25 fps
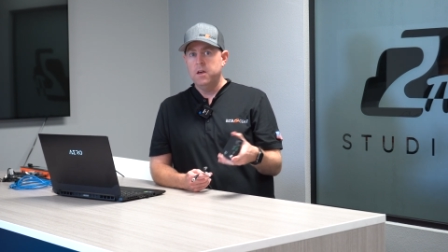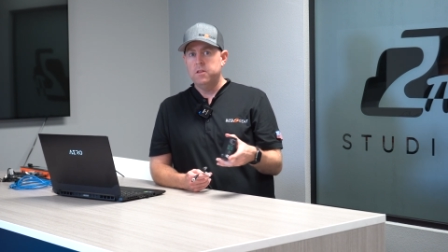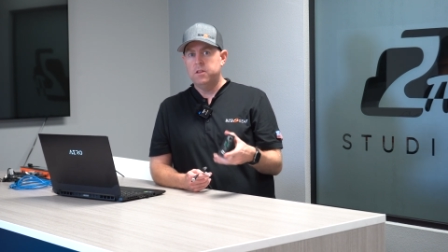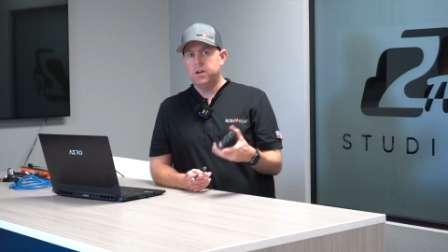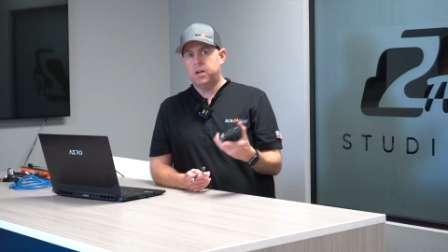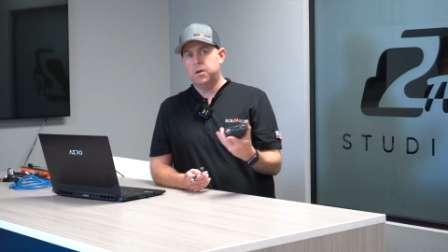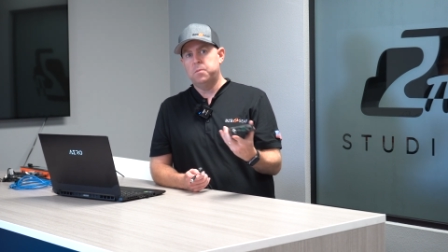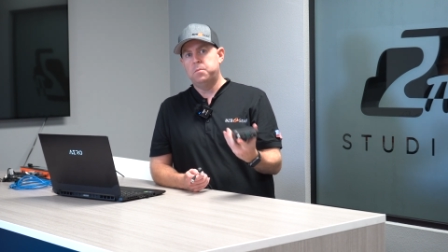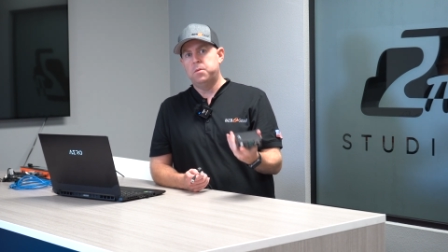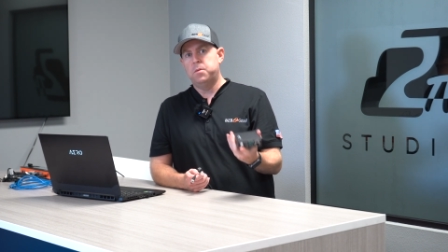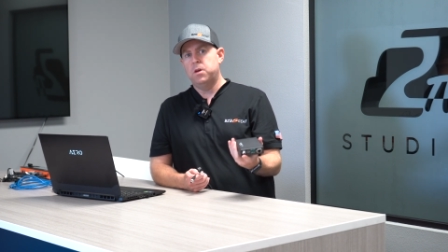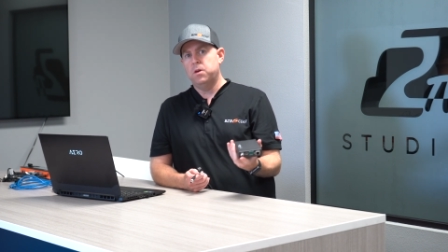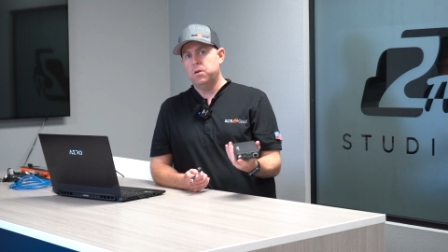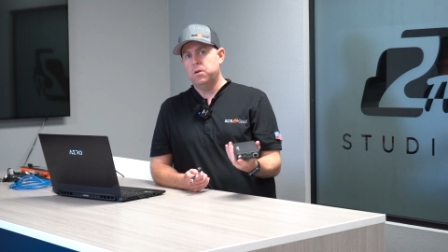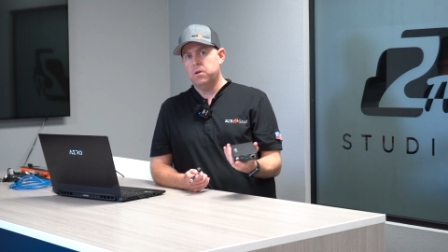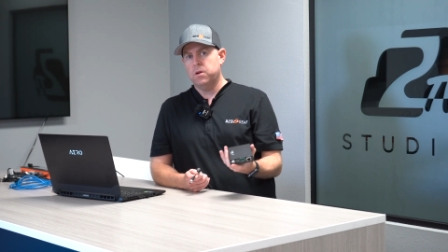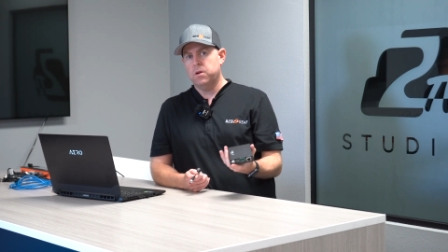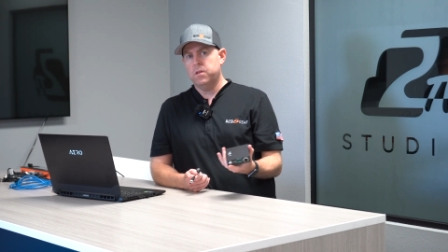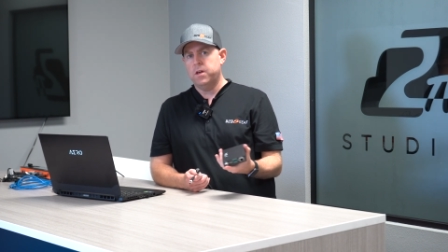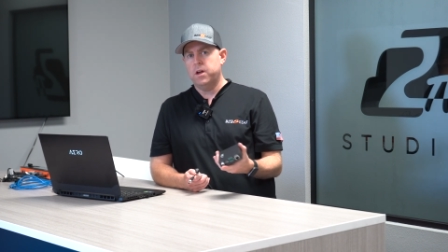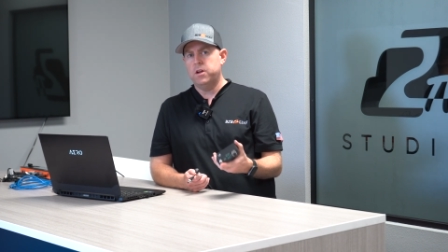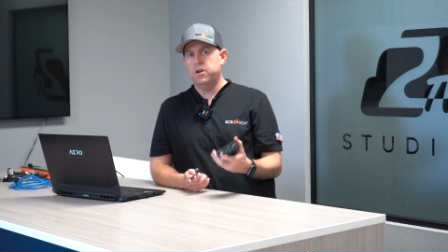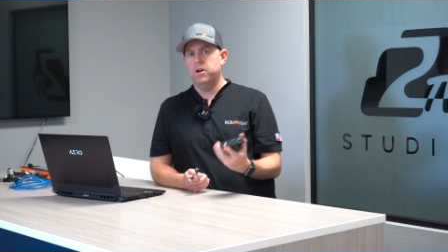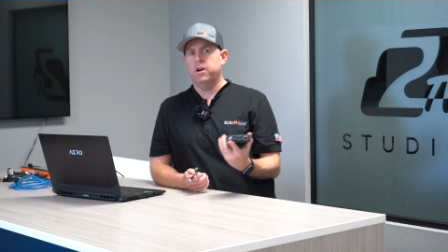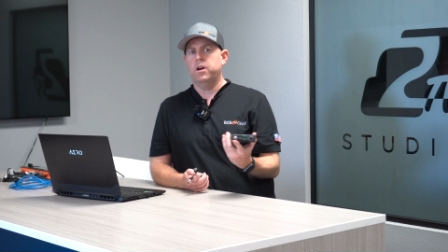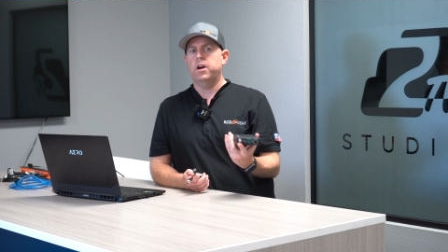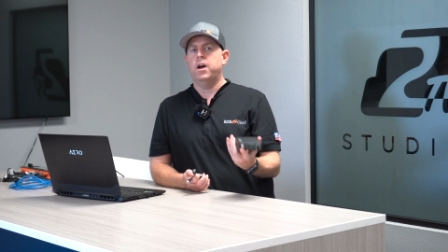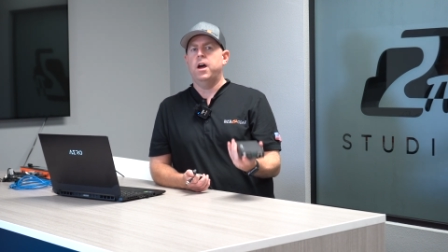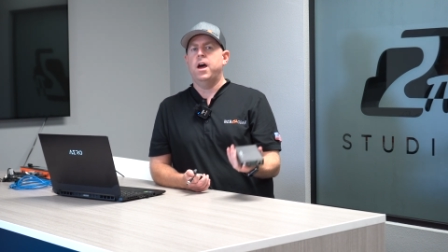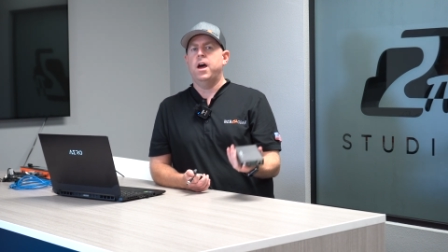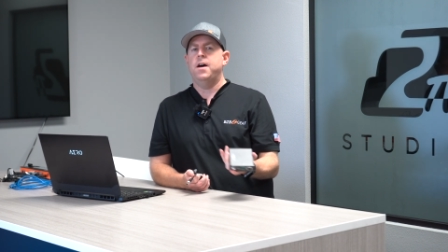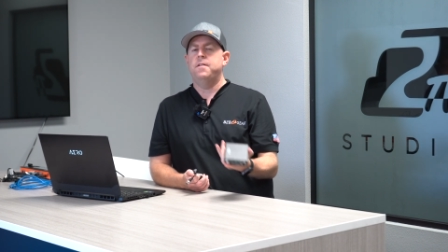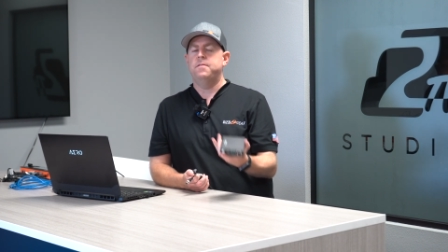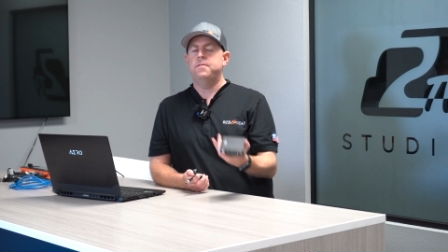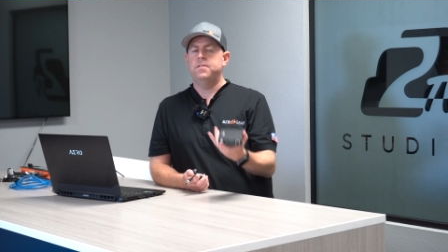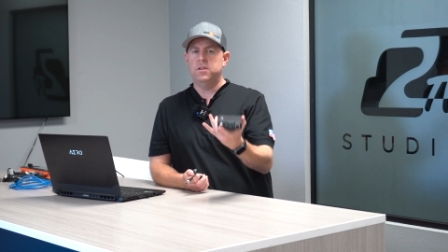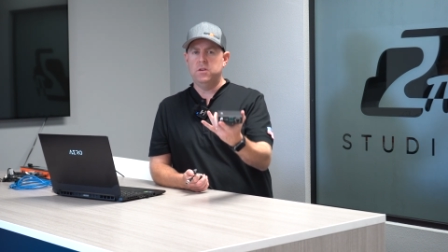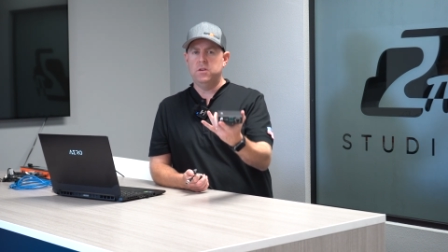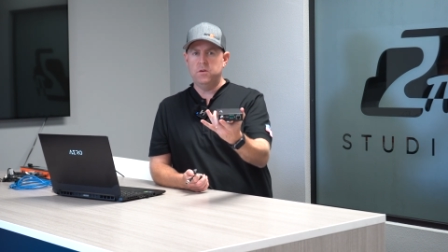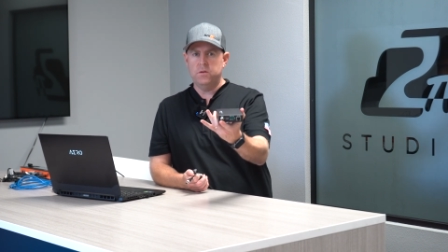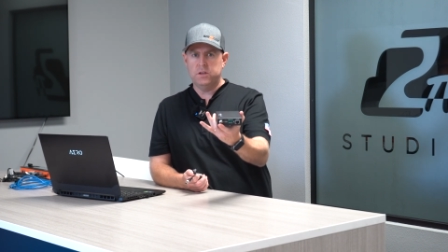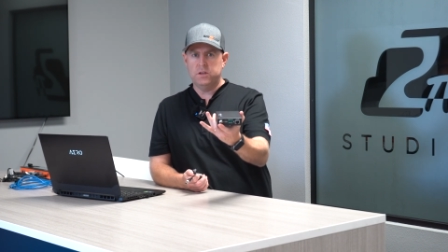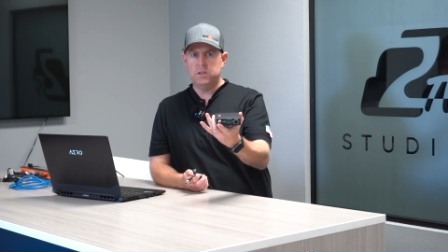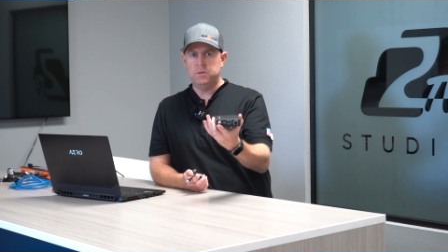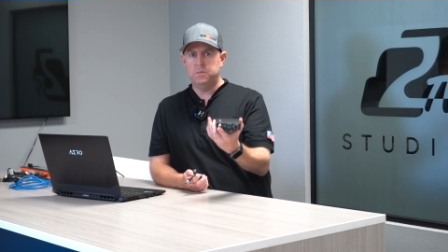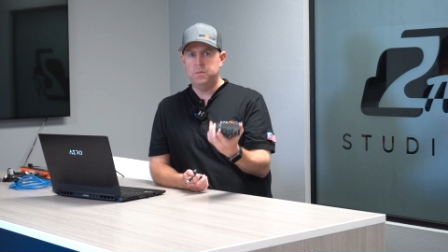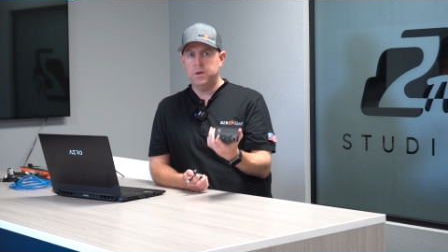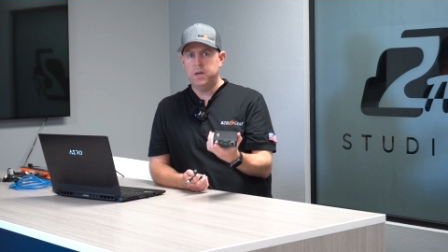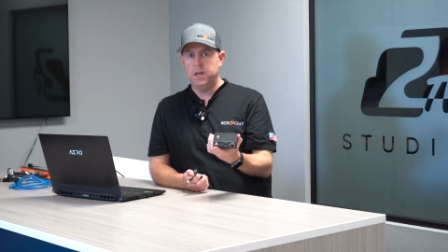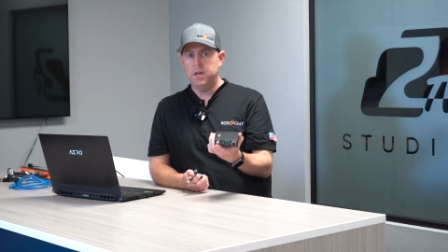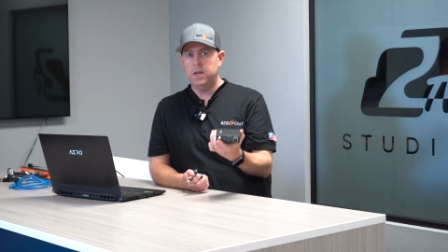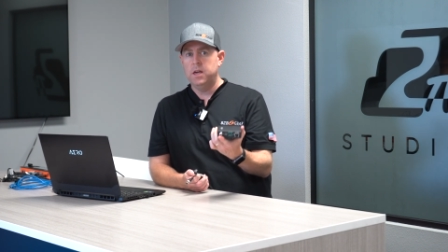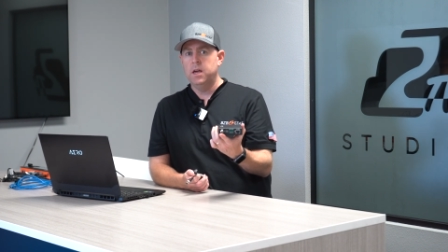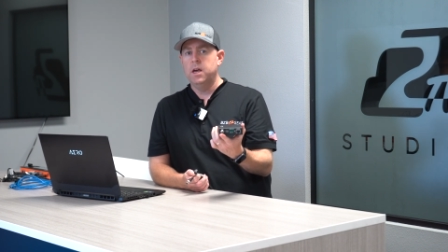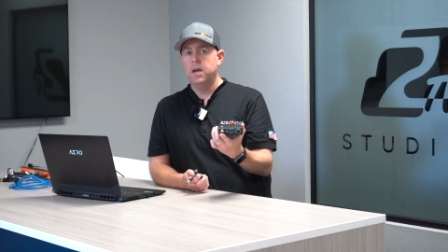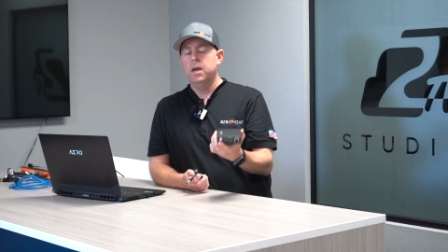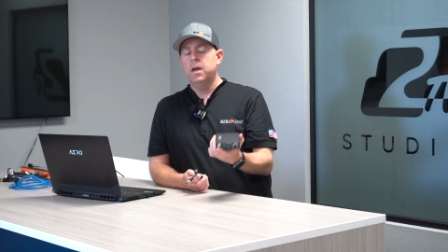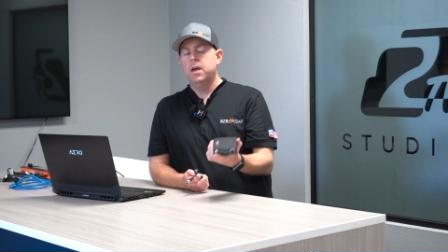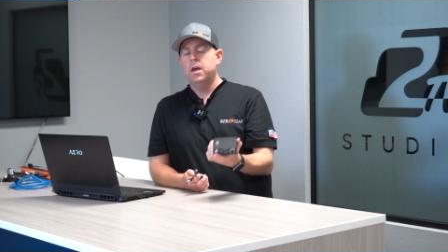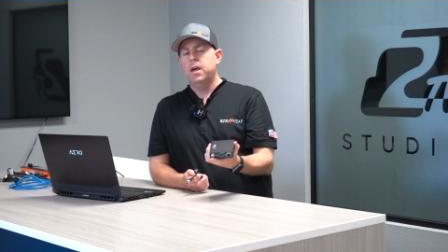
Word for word: the computer that you're going to have the USB